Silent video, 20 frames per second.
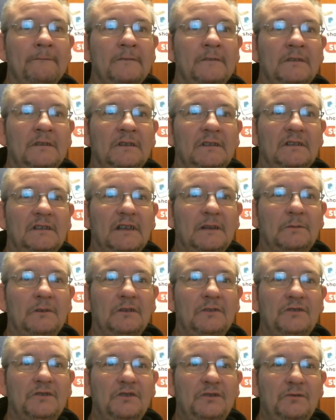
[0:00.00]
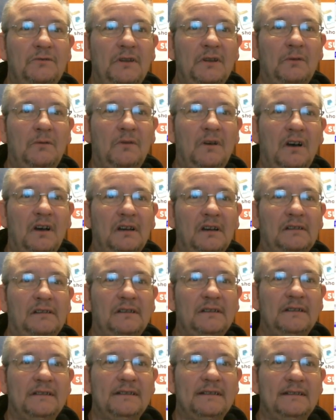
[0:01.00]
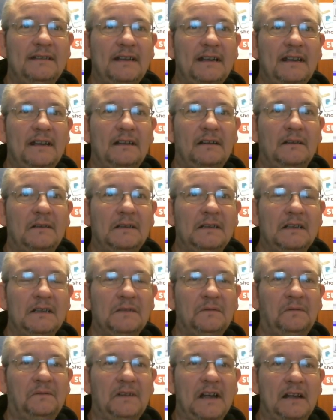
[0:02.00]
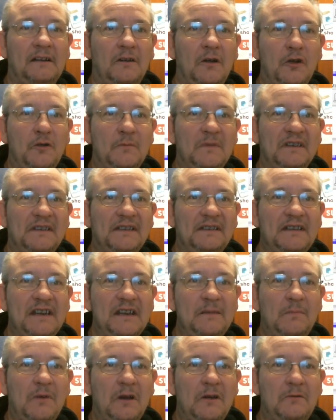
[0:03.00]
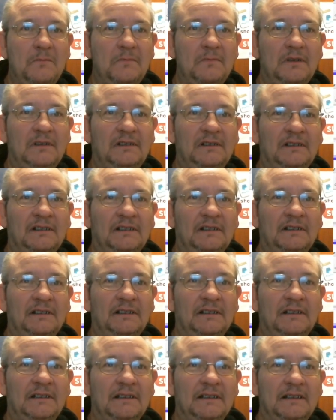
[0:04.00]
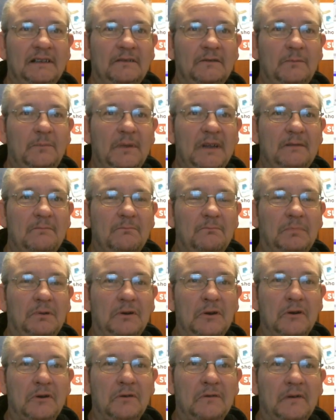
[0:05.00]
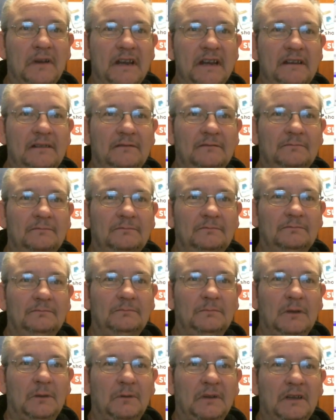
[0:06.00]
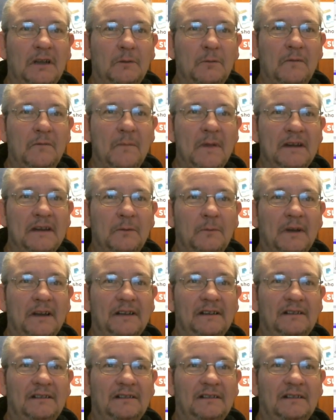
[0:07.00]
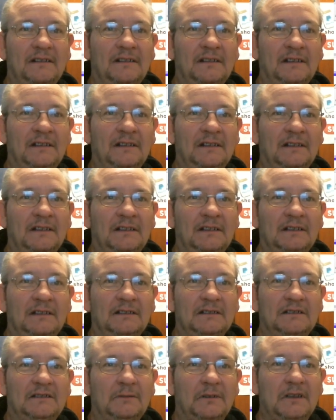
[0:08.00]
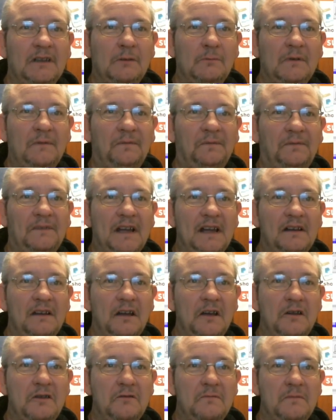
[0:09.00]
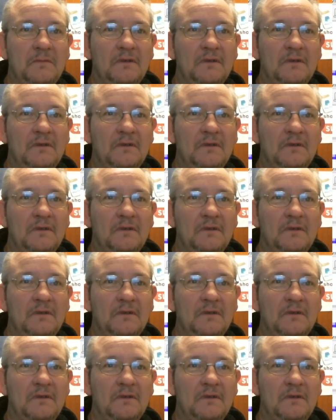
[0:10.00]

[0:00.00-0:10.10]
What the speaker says: Now we've got two little islands there. I think it's Flat Home and Steep Home. They're a bit blurry, but we'll go with them anyway. So we go with Flat Home